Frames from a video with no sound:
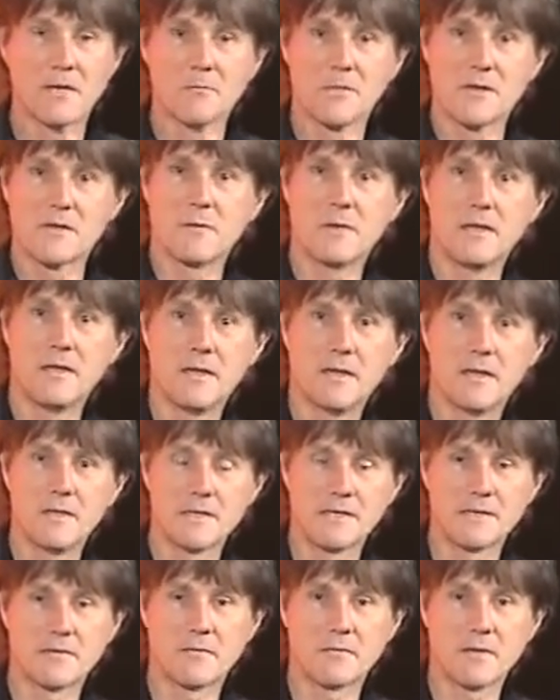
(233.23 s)
between the
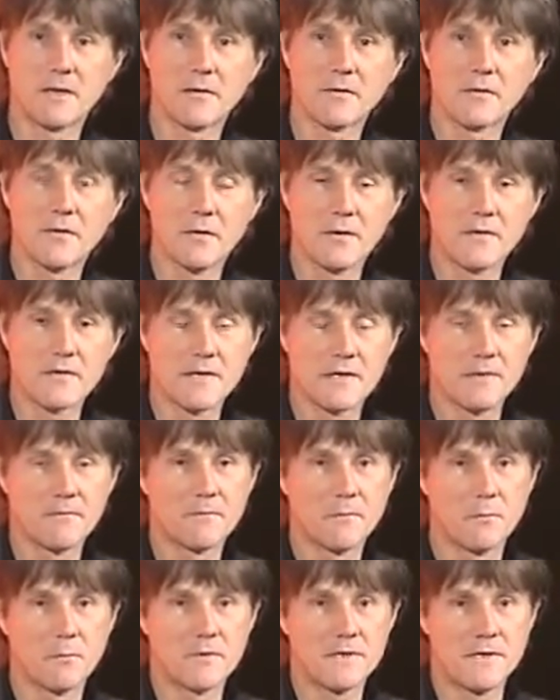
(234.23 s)
ages of about 30 and
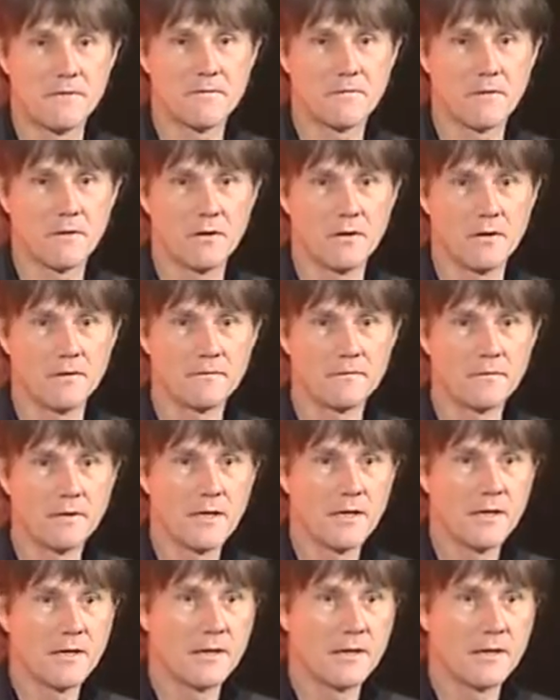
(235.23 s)
45.